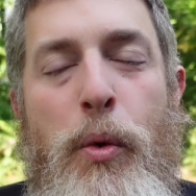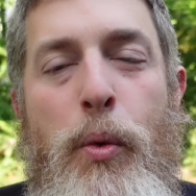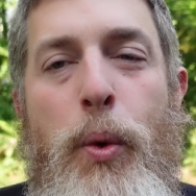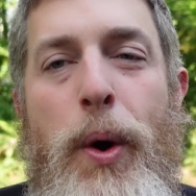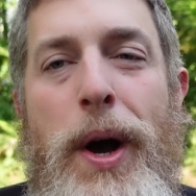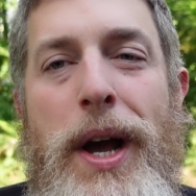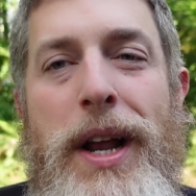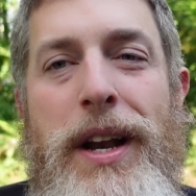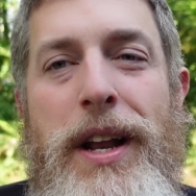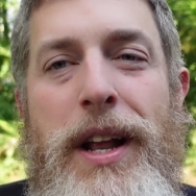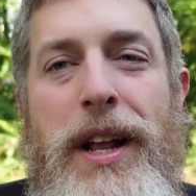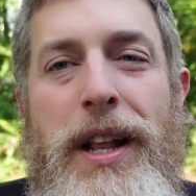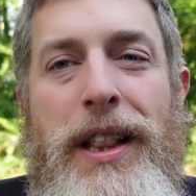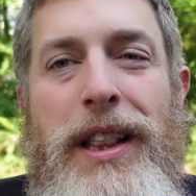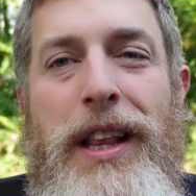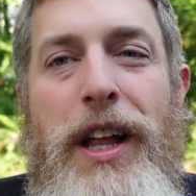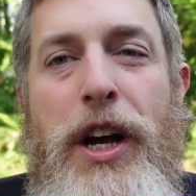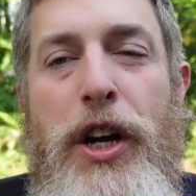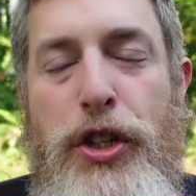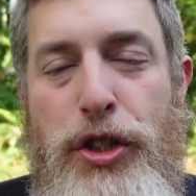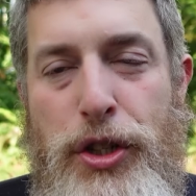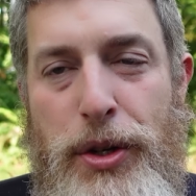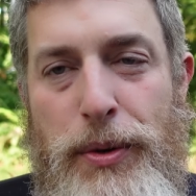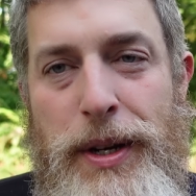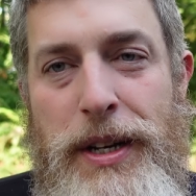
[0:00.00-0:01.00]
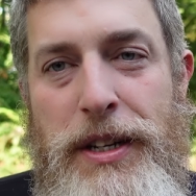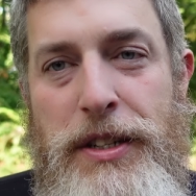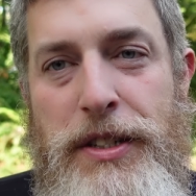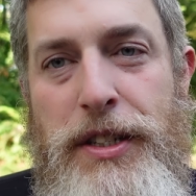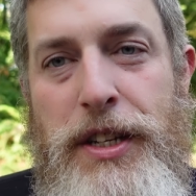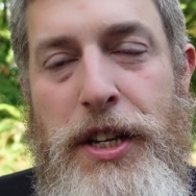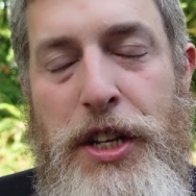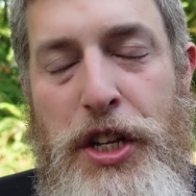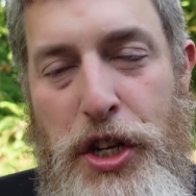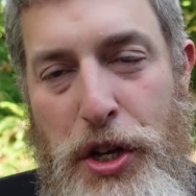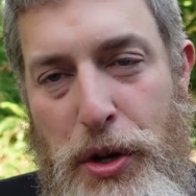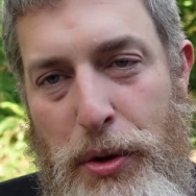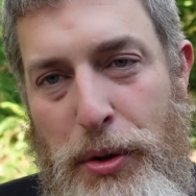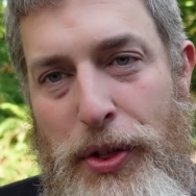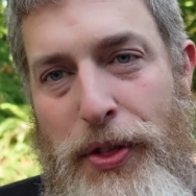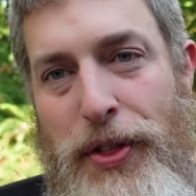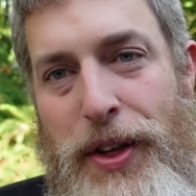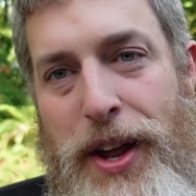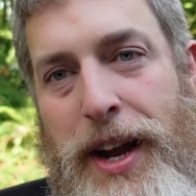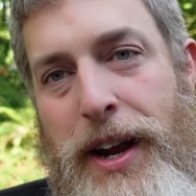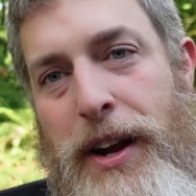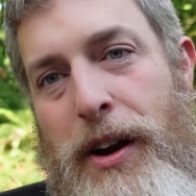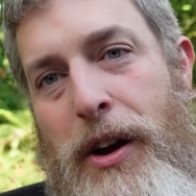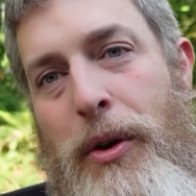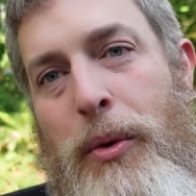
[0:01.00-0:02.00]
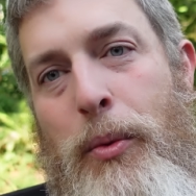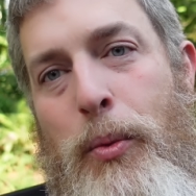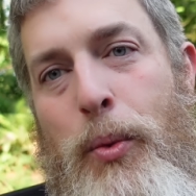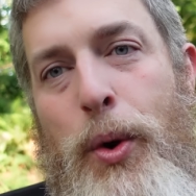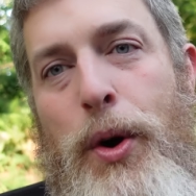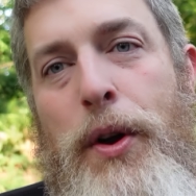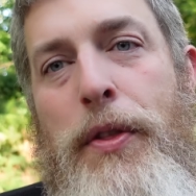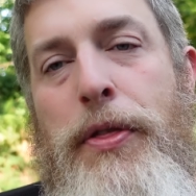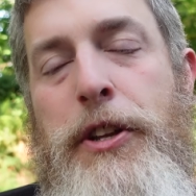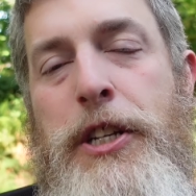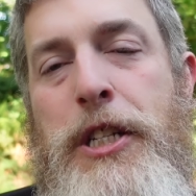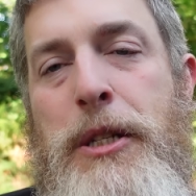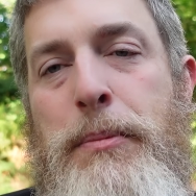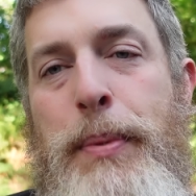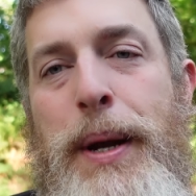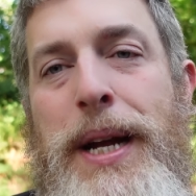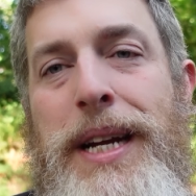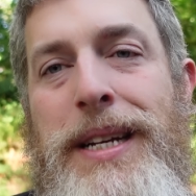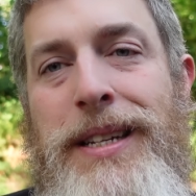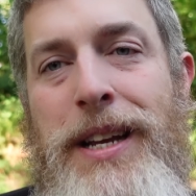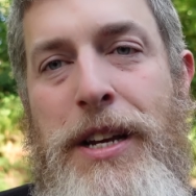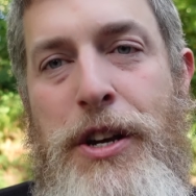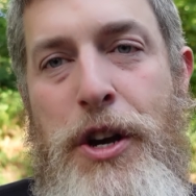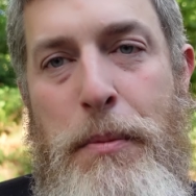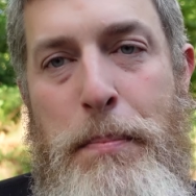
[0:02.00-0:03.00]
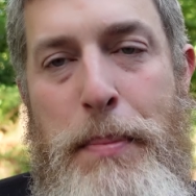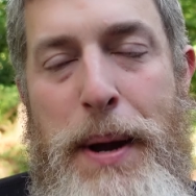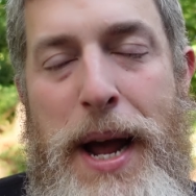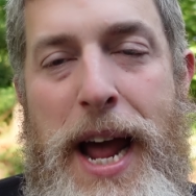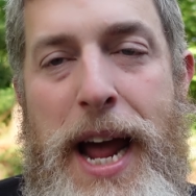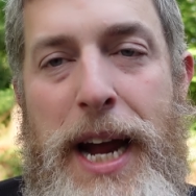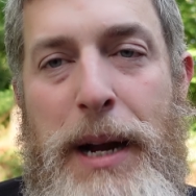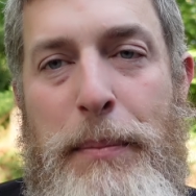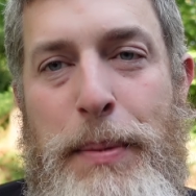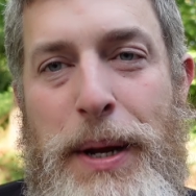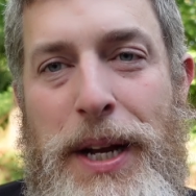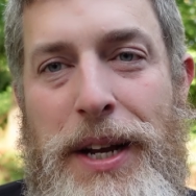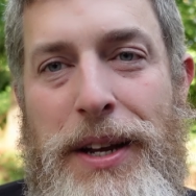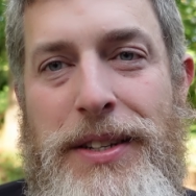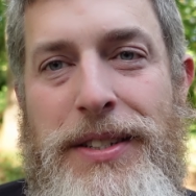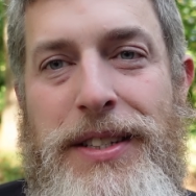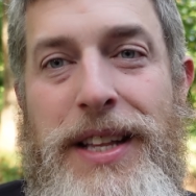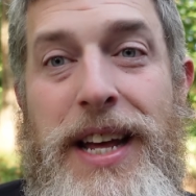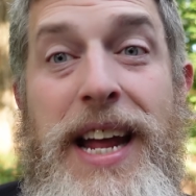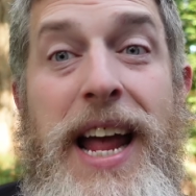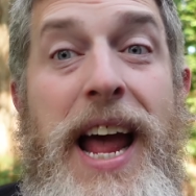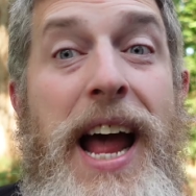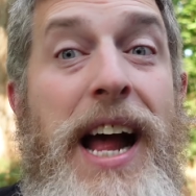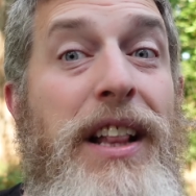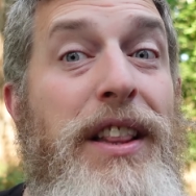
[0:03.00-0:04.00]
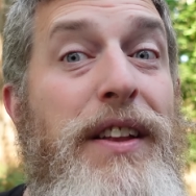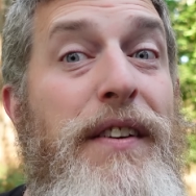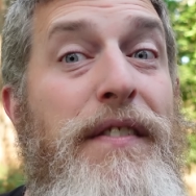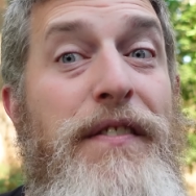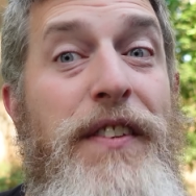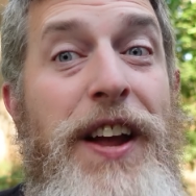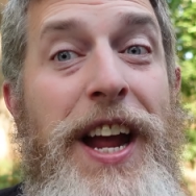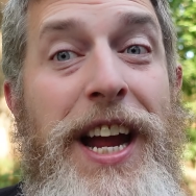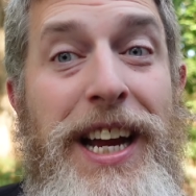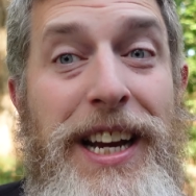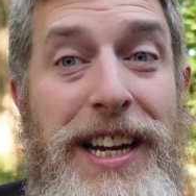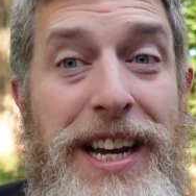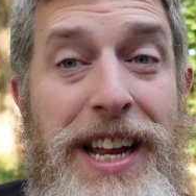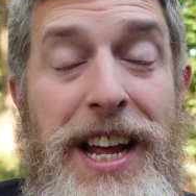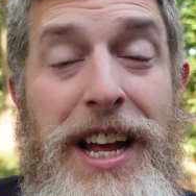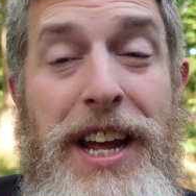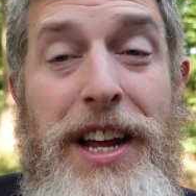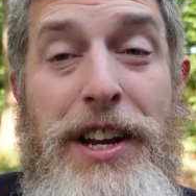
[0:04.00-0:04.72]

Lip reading: what luxuries do you think are worth the space in your pack because they elevate